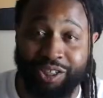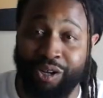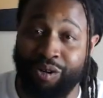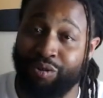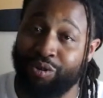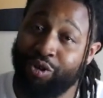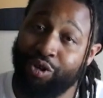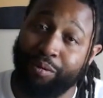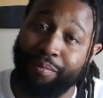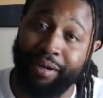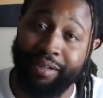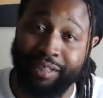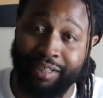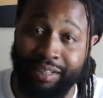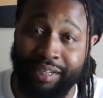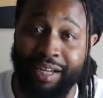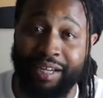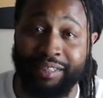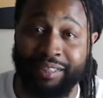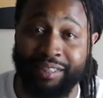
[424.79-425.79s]
Y'all don't know about the
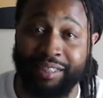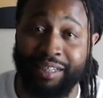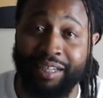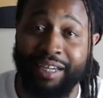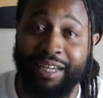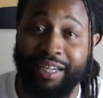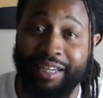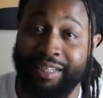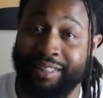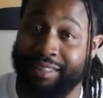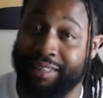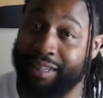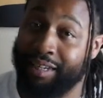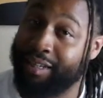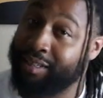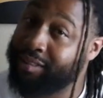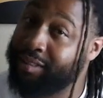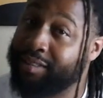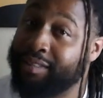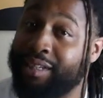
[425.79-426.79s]
desert. It's
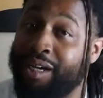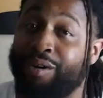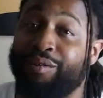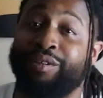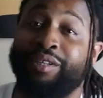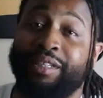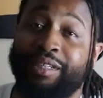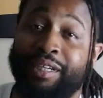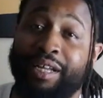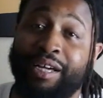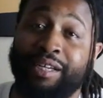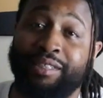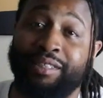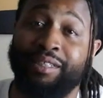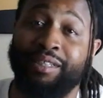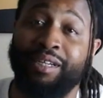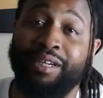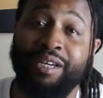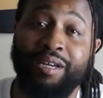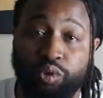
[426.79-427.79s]
lizards out in the
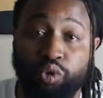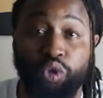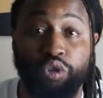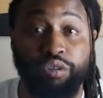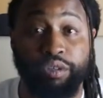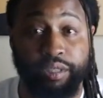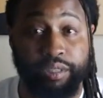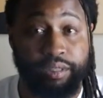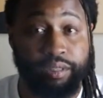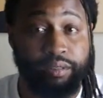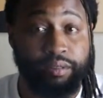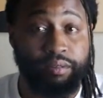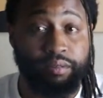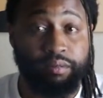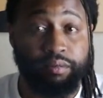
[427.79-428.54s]
desert. Tourists.